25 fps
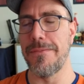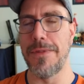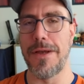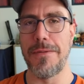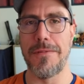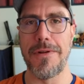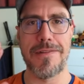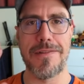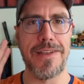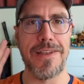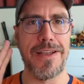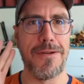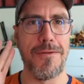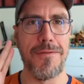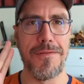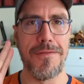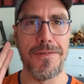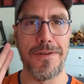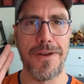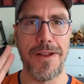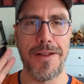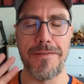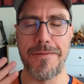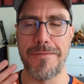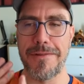I'm not saying all
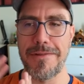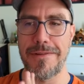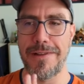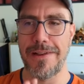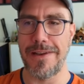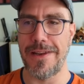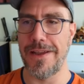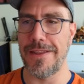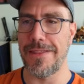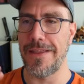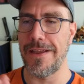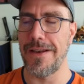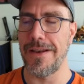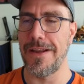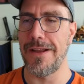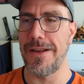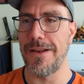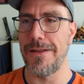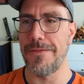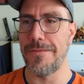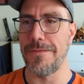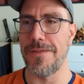philosophers are like that, I love